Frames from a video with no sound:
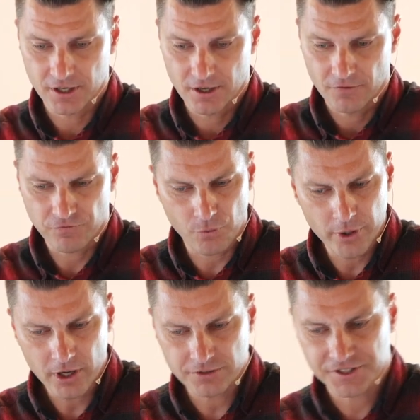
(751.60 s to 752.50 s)
For we
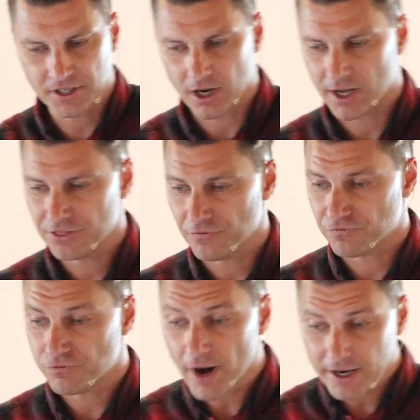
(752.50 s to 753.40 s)
are to God the
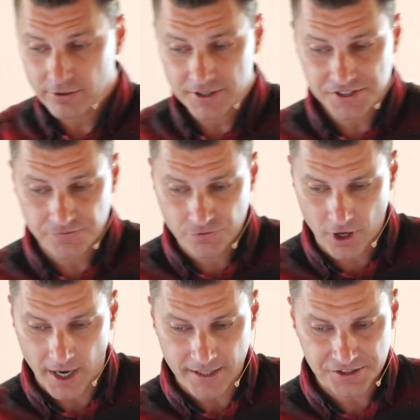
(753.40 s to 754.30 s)
fragrance of
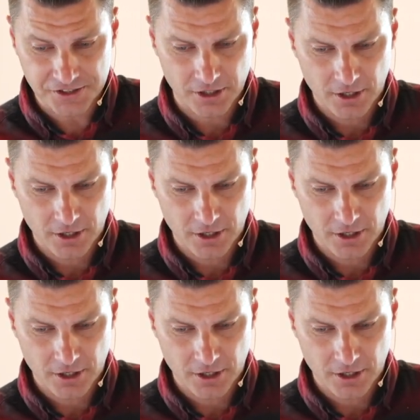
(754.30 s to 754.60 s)
Christ